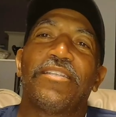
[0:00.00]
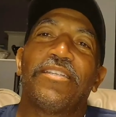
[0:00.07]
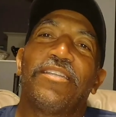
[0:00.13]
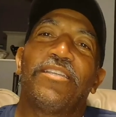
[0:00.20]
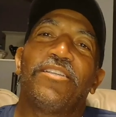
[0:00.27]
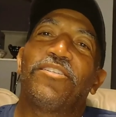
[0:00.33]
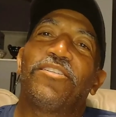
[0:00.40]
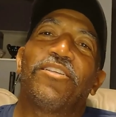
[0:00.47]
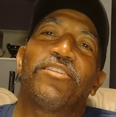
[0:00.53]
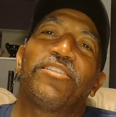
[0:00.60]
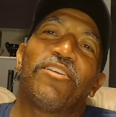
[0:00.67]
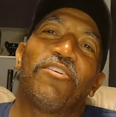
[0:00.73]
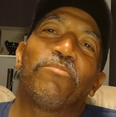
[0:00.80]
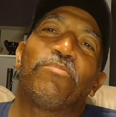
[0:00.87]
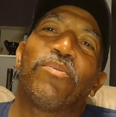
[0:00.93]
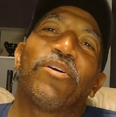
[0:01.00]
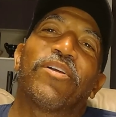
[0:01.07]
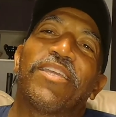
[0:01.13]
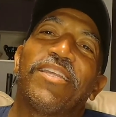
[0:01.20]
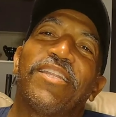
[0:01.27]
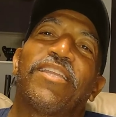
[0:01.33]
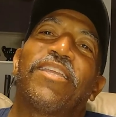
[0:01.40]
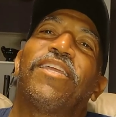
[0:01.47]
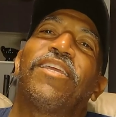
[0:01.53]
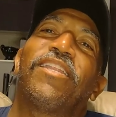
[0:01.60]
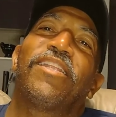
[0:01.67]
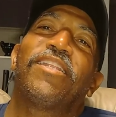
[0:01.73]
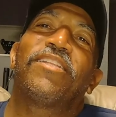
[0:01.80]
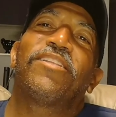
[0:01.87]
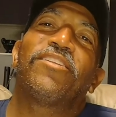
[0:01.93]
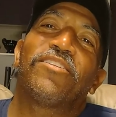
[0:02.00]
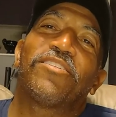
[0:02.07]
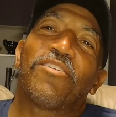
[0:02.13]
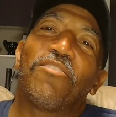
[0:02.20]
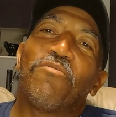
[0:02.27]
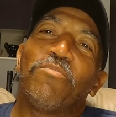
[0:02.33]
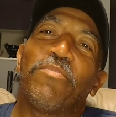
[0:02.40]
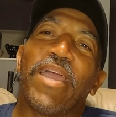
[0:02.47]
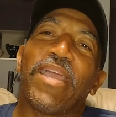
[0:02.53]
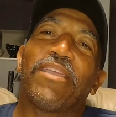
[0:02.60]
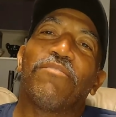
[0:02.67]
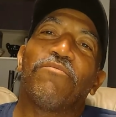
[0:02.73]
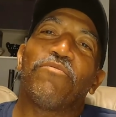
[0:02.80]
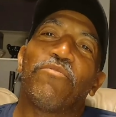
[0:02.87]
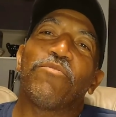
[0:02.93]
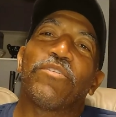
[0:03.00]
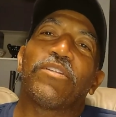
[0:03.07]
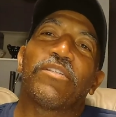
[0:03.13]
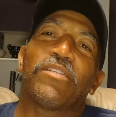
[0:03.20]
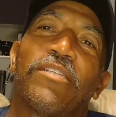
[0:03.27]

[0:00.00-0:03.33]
Then you just start plucking again and just go back and forth.